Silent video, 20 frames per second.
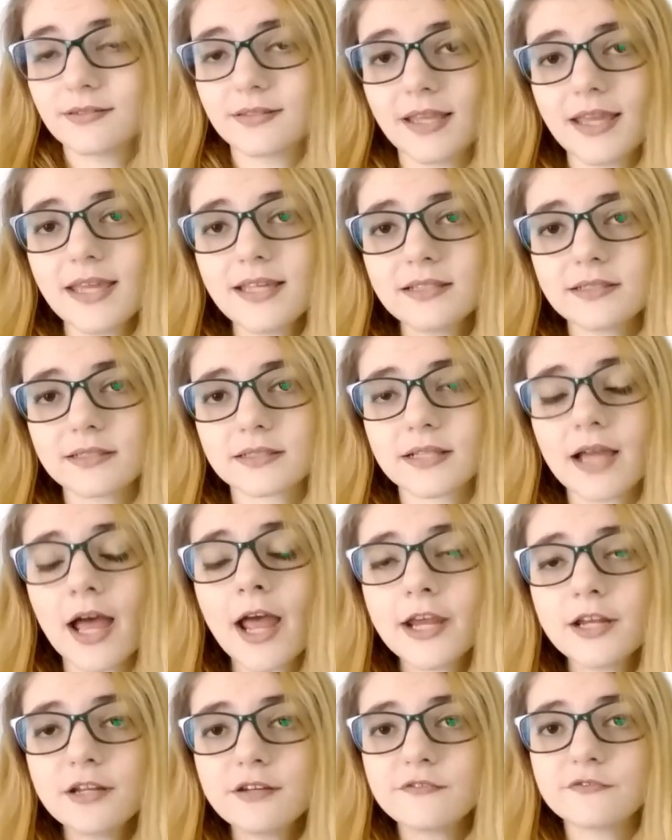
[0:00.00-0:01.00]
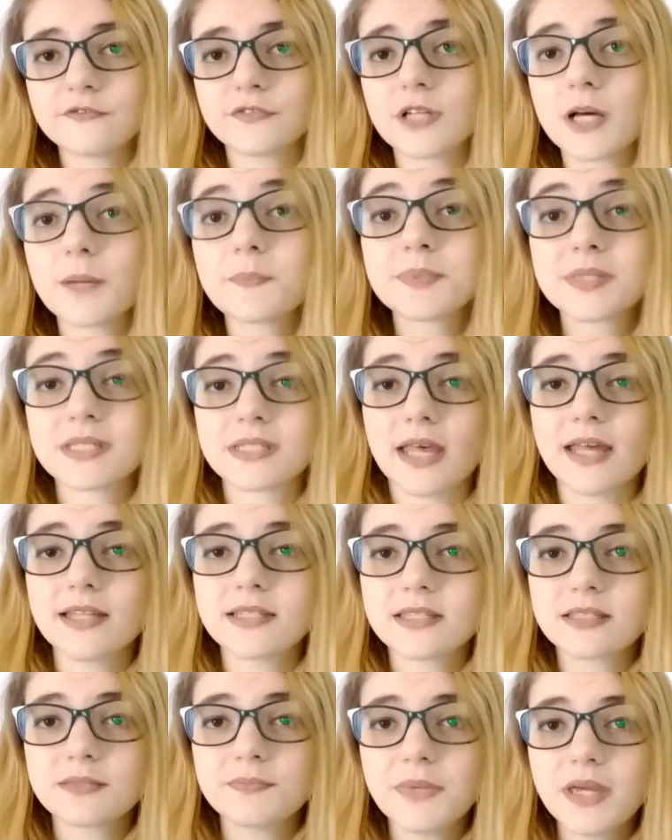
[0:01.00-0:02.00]
it kind of
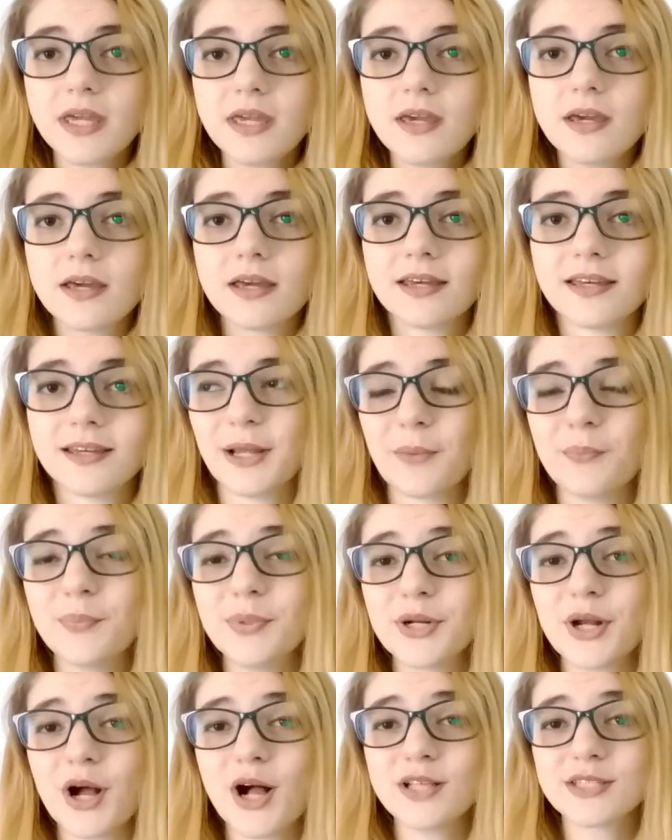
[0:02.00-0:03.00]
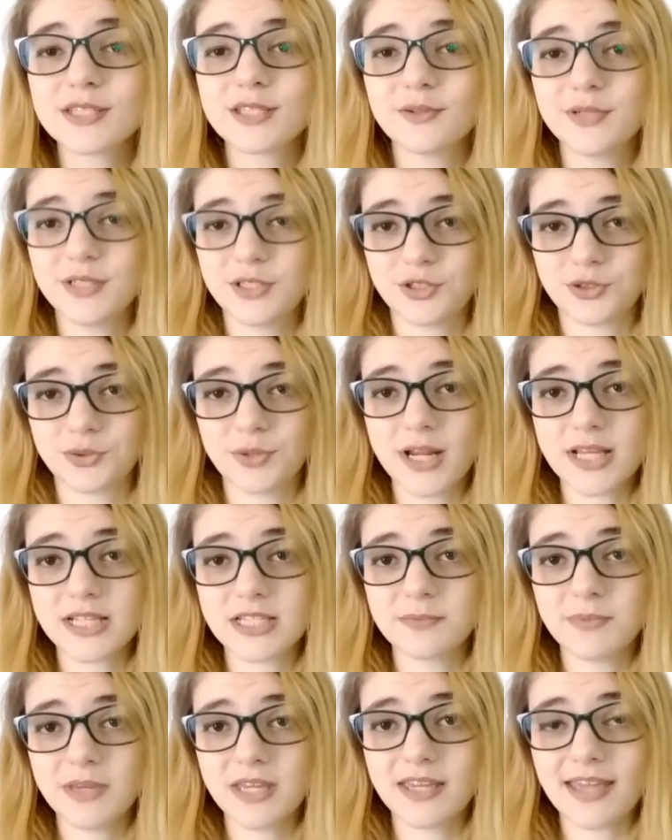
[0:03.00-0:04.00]
upsets me, but also
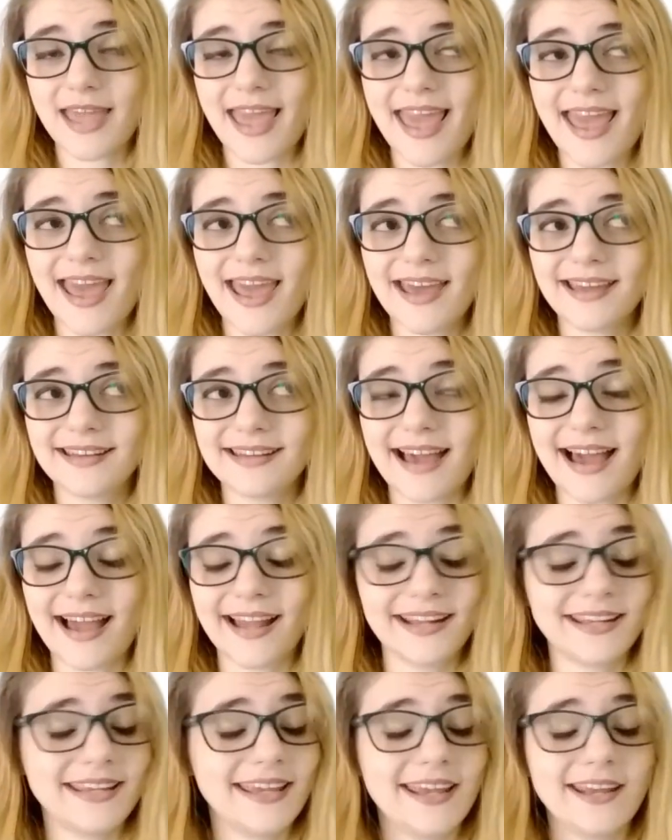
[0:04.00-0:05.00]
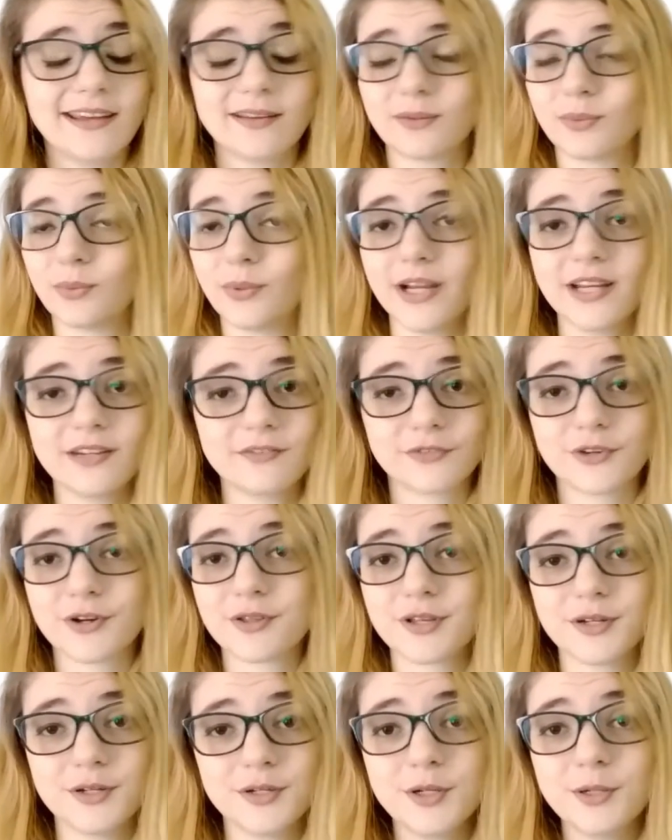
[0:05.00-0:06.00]
intrigues me, and I can't wait for
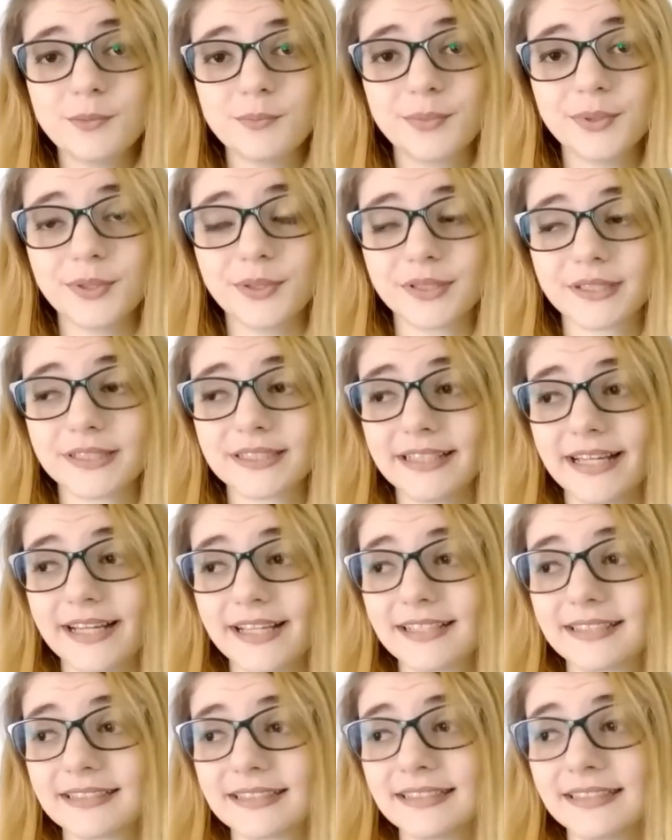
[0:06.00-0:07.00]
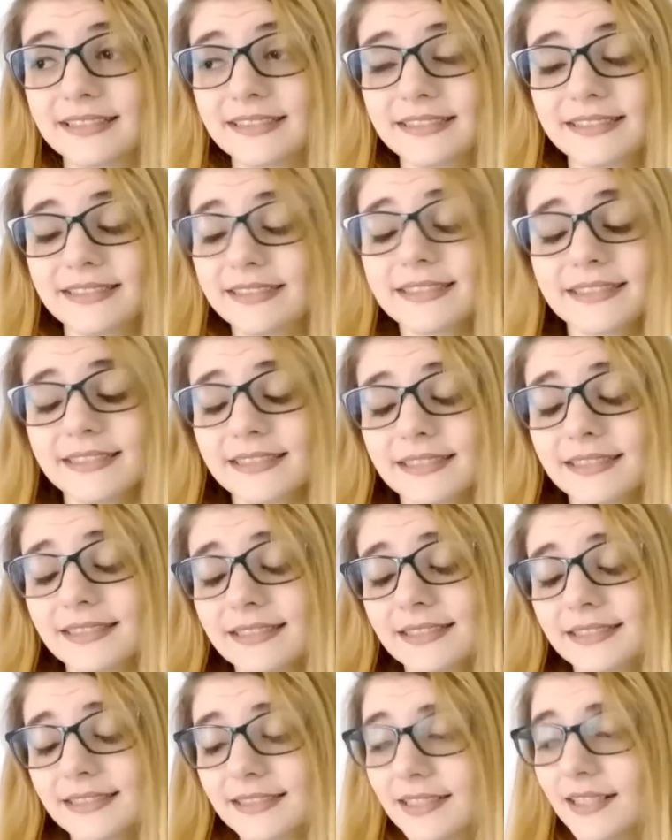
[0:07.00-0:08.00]
the new book. Like,
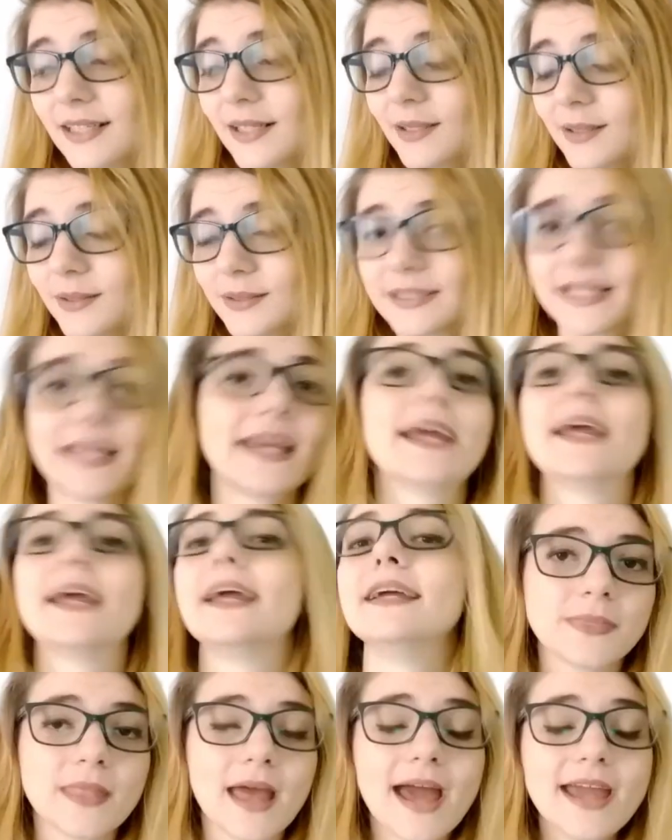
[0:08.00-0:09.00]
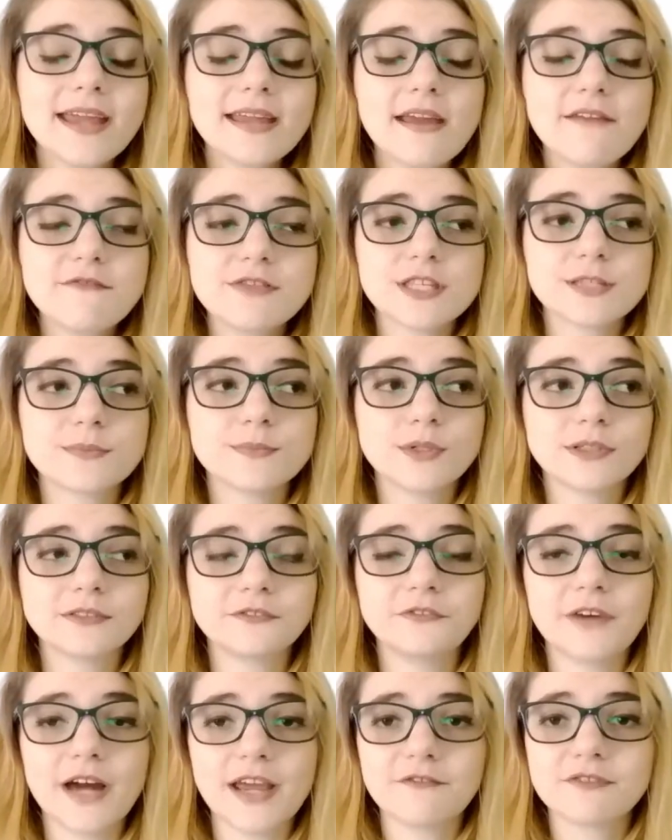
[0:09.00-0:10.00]
okay, I gave this book
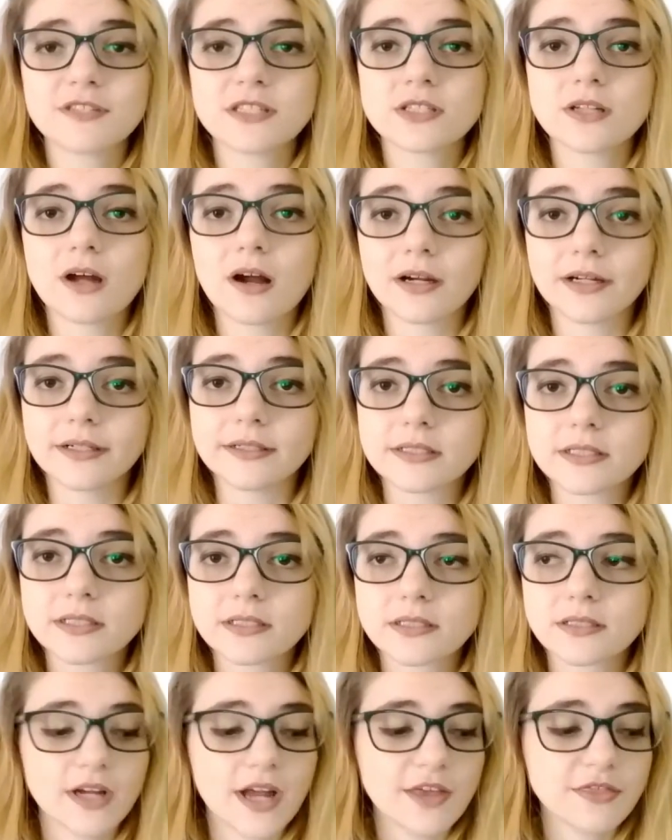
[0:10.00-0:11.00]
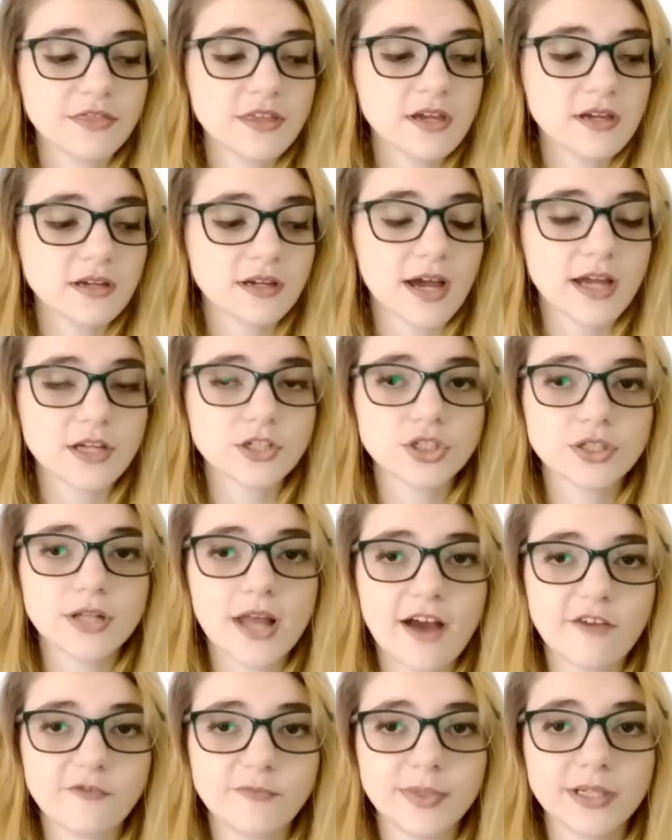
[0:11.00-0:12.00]
five stars. I think I should
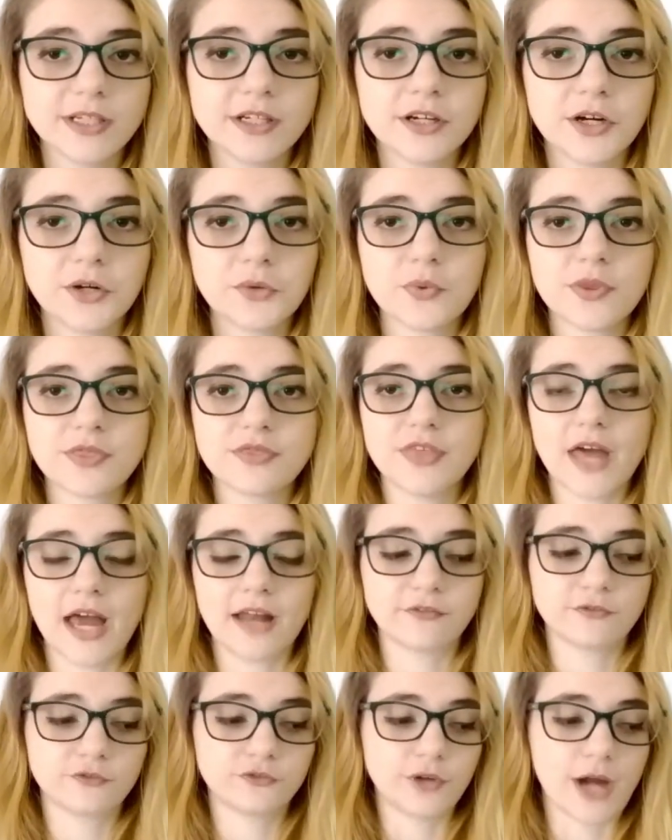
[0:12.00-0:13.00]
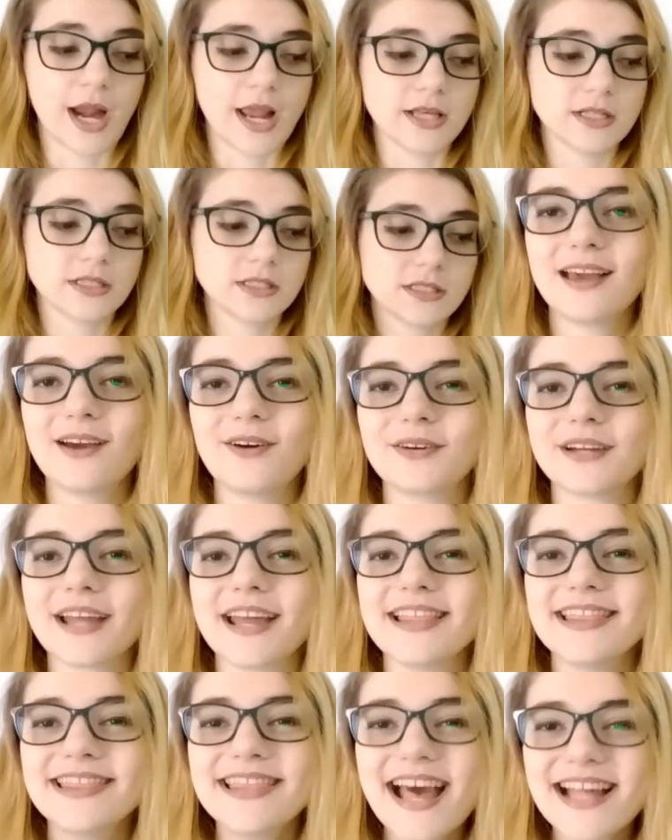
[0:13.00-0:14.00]
have begun with that phrase.
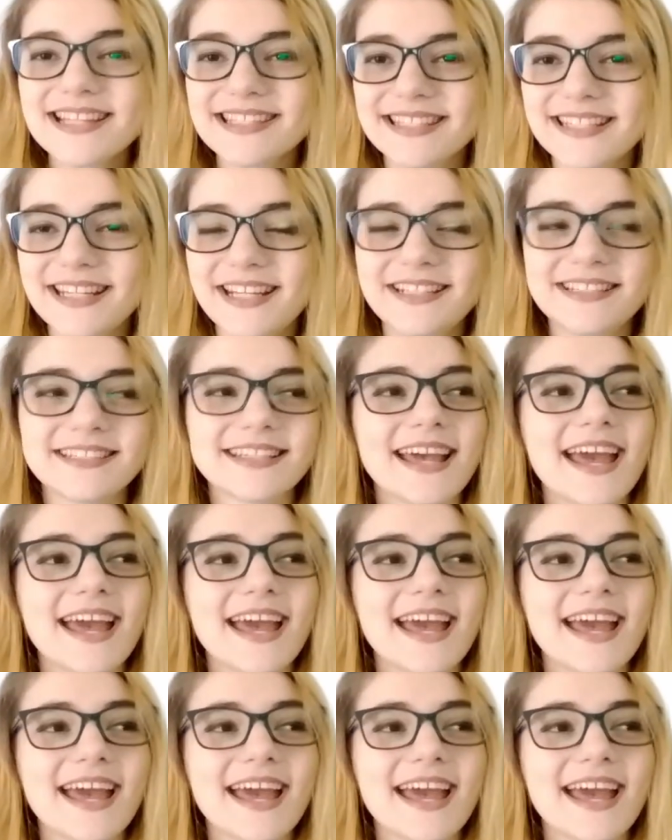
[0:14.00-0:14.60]
Okay, that's it.